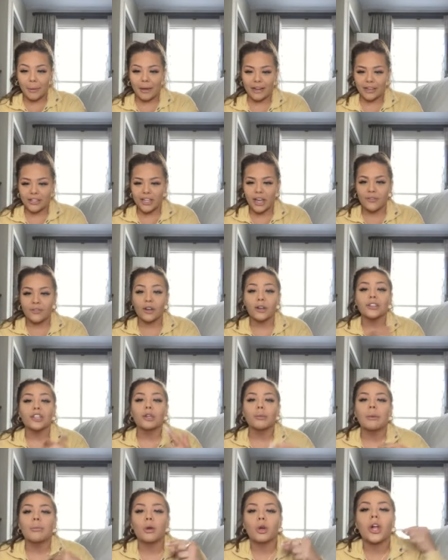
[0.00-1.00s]
go by yourself, you're a
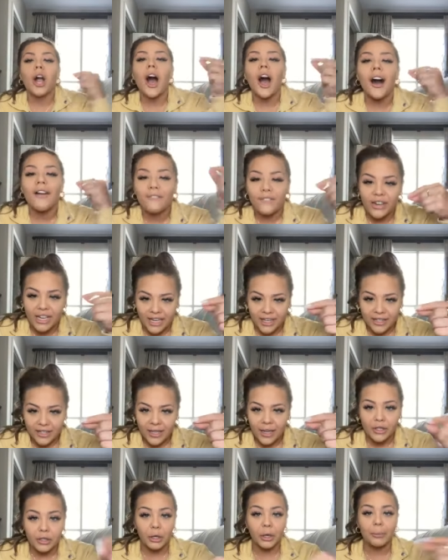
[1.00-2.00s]
little bit more
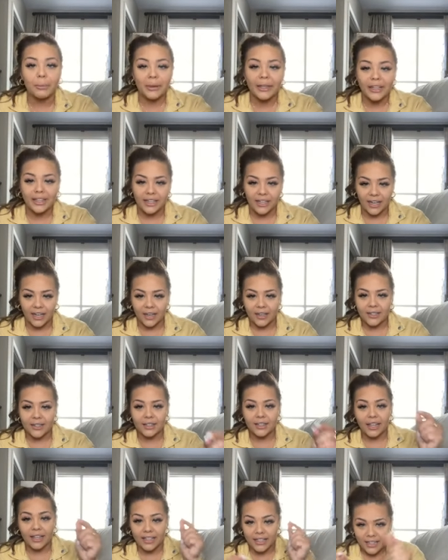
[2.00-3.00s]
confident in your ability
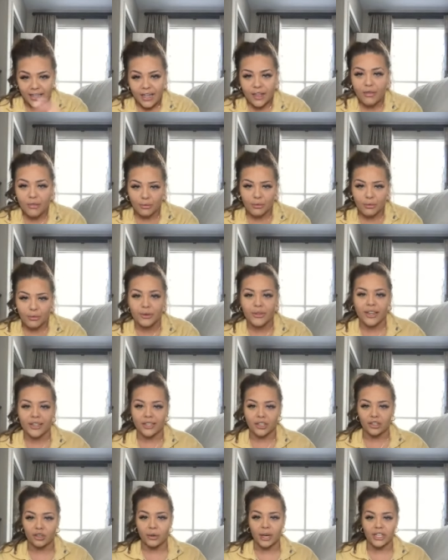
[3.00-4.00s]
to like get through that
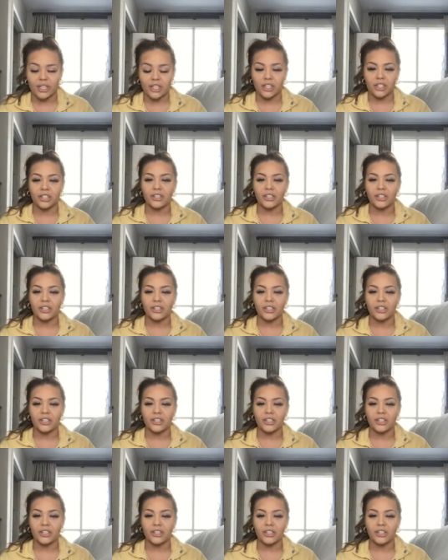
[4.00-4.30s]
situation.